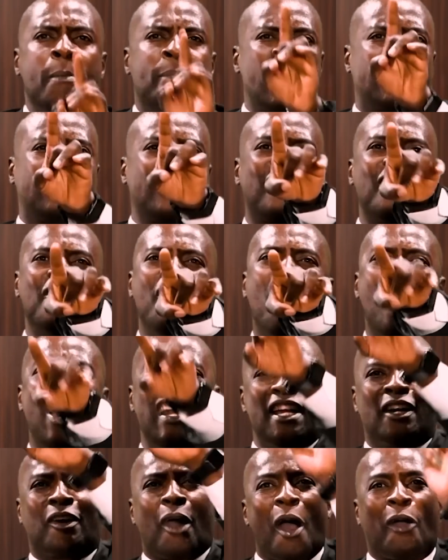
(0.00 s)
But you know,
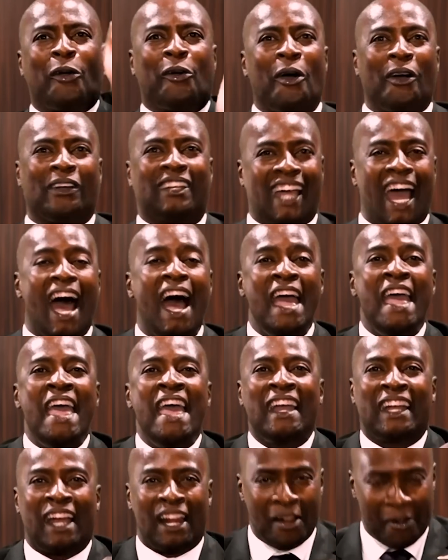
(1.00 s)
when you go, God,
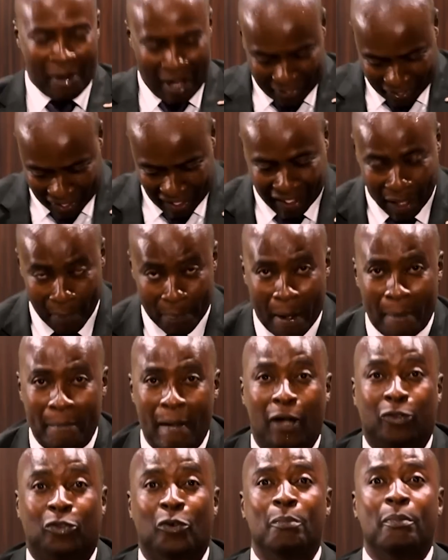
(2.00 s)
can I worship up
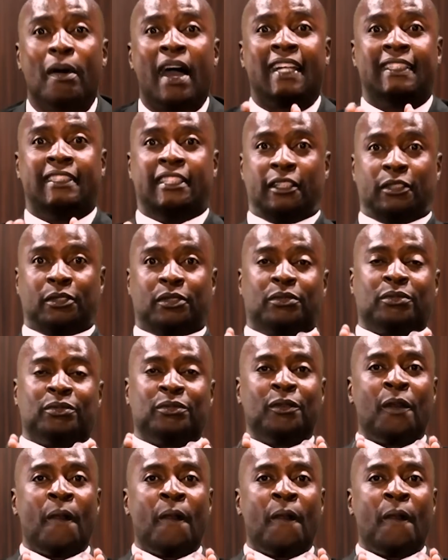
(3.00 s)
my kumbajis?